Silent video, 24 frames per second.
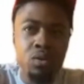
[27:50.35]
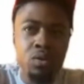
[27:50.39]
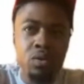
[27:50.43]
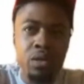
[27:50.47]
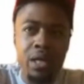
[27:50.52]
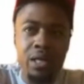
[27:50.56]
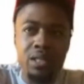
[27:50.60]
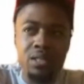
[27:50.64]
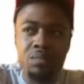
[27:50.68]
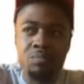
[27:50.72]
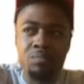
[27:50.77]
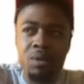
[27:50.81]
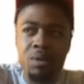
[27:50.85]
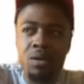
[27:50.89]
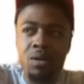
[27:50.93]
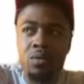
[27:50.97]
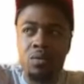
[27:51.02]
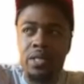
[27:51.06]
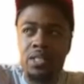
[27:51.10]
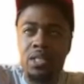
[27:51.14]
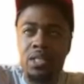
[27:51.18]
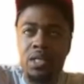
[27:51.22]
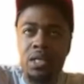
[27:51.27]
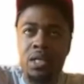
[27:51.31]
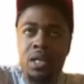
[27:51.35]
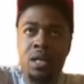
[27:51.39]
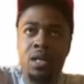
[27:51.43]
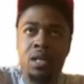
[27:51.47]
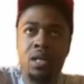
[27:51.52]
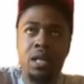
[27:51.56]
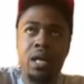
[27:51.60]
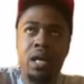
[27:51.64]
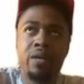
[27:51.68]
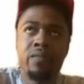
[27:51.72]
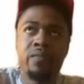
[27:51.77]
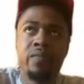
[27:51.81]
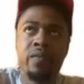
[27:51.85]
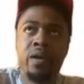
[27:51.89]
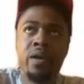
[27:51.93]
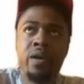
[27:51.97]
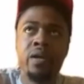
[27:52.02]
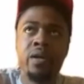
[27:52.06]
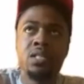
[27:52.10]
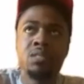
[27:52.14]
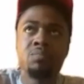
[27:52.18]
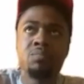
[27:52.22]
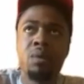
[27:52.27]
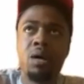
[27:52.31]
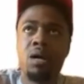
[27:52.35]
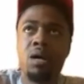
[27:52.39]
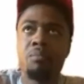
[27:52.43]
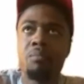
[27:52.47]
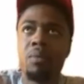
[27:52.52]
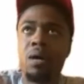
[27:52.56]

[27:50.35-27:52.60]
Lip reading: Like the Mountain West, it kind of like varies by